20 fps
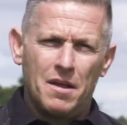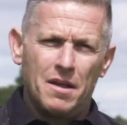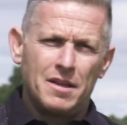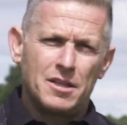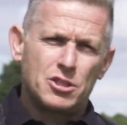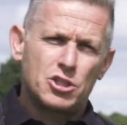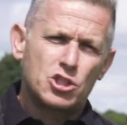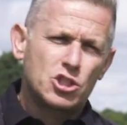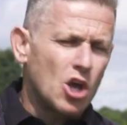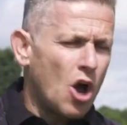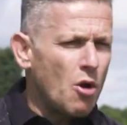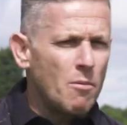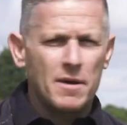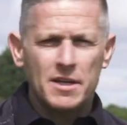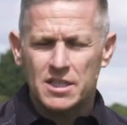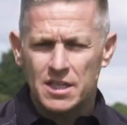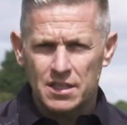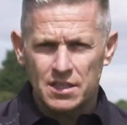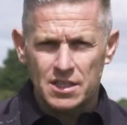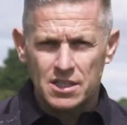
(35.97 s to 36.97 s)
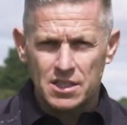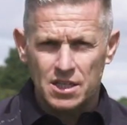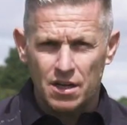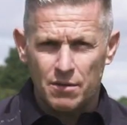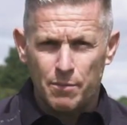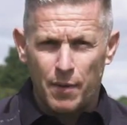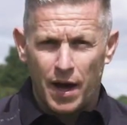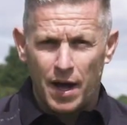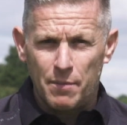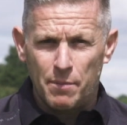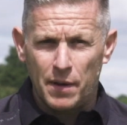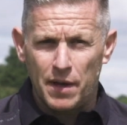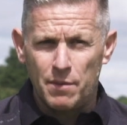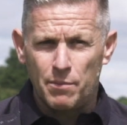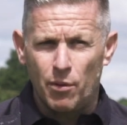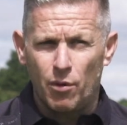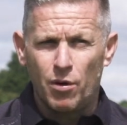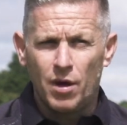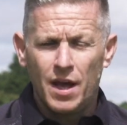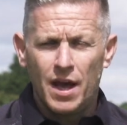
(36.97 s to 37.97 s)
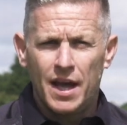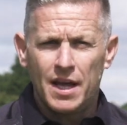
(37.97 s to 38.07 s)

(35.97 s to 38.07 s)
So misunderstood by people